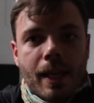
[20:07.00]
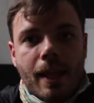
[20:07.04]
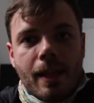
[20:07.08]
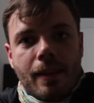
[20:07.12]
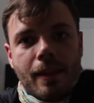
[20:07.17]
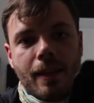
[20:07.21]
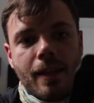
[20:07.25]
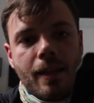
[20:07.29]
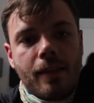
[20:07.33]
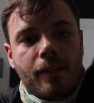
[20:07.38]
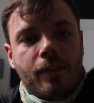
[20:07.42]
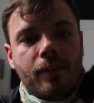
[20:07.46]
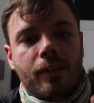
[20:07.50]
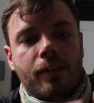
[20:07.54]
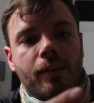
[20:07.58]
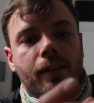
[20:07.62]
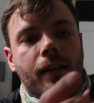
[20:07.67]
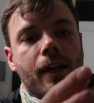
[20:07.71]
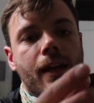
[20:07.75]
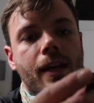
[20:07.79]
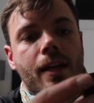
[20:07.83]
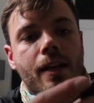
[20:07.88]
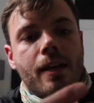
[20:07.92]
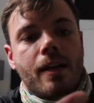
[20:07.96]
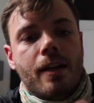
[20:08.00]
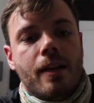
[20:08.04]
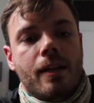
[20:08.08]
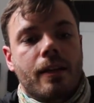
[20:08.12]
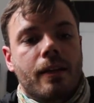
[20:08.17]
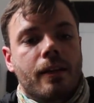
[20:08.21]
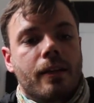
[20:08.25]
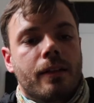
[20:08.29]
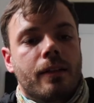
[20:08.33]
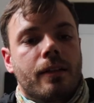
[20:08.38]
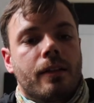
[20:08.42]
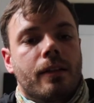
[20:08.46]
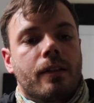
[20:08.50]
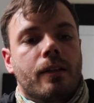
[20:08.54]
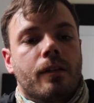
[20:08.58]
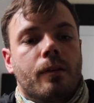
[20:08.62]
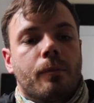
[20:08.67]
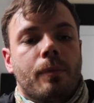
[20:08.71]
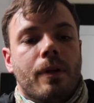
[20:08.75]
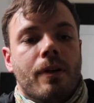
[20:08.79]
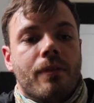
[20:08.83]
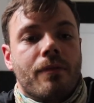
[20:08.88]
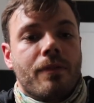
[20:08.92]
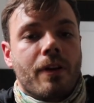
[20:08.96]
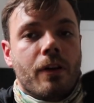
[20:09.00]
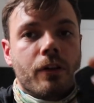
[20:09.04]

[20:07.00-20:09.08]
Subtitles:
get this bit of